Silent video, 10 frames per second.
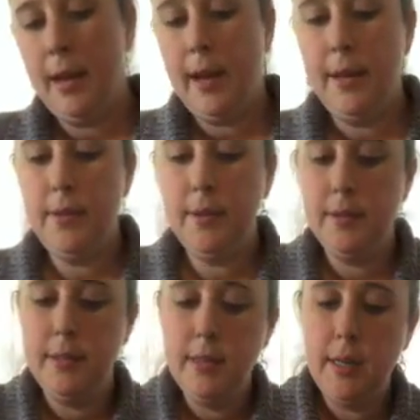and then
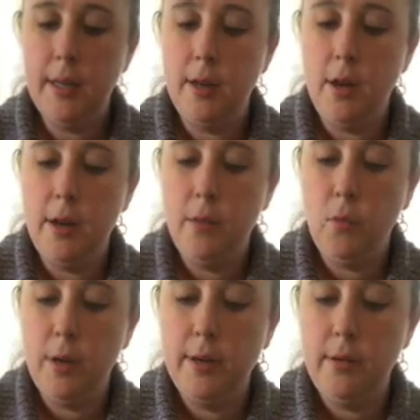stick it on
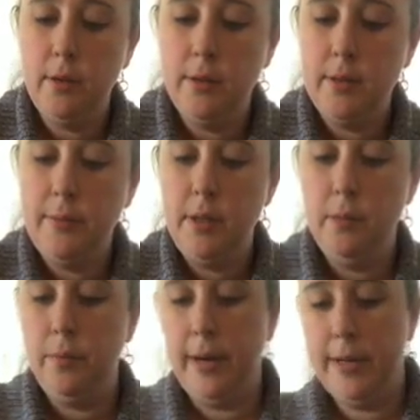some of the
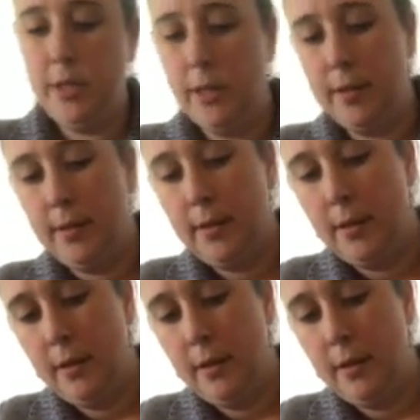branches